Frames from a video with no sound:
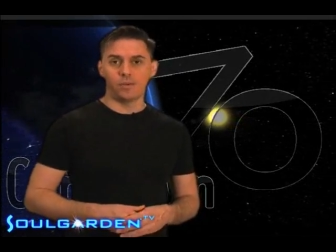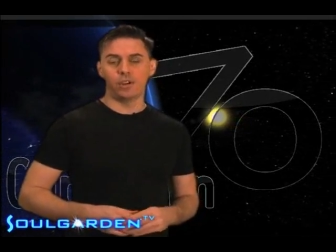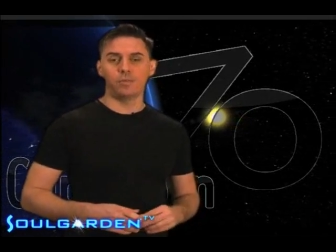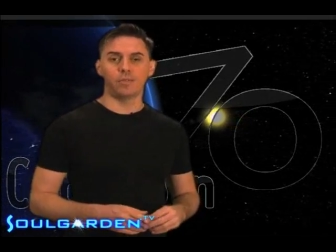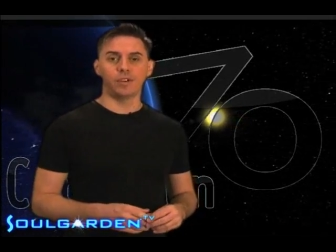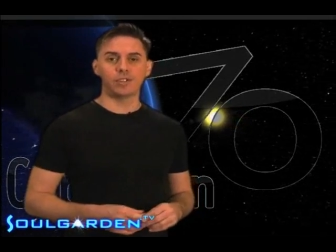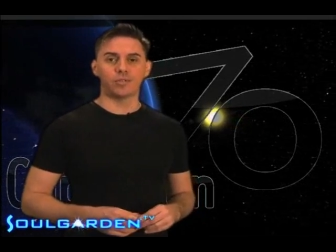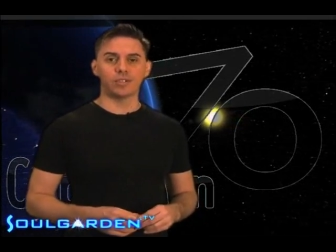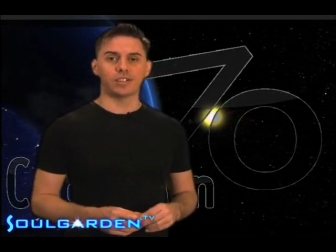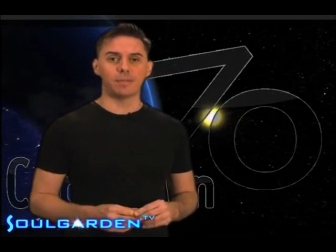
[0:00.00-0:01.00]
with human
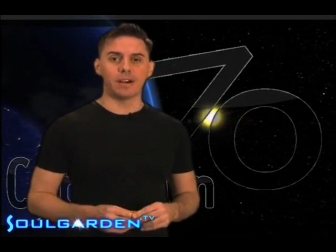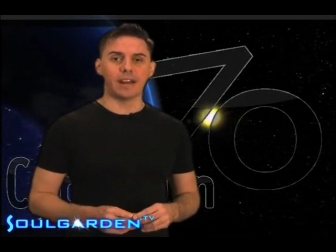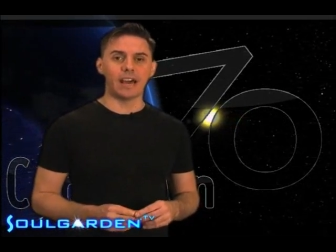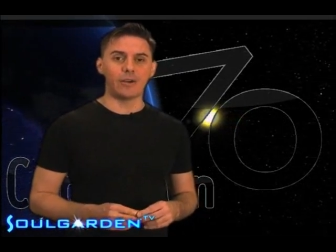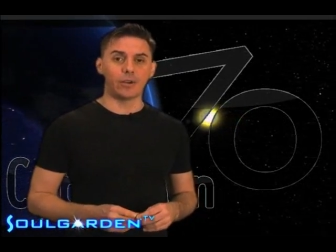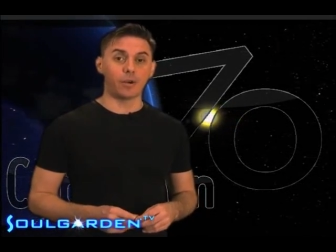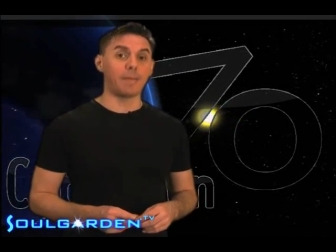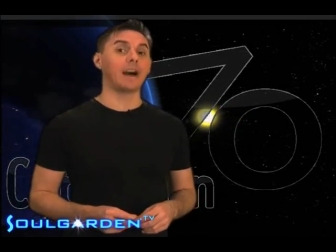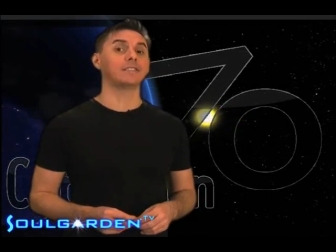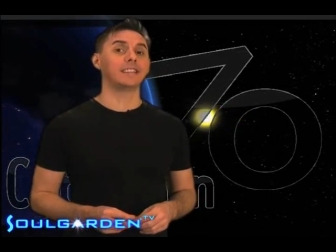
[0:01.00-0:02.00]
resources about how you're
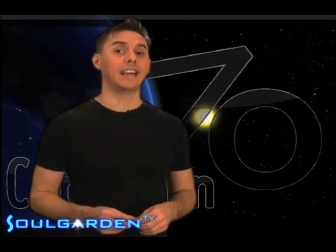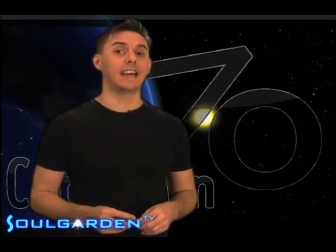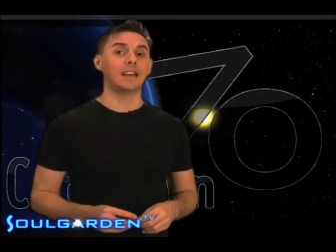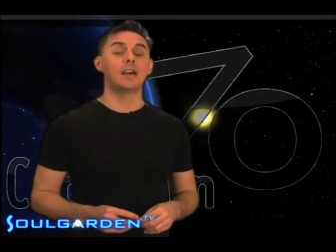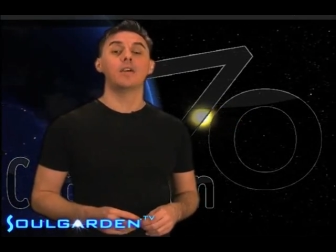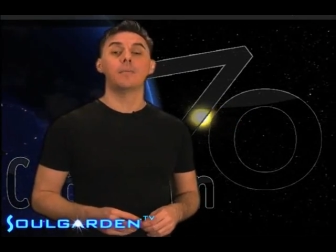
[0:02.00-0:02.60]
about to get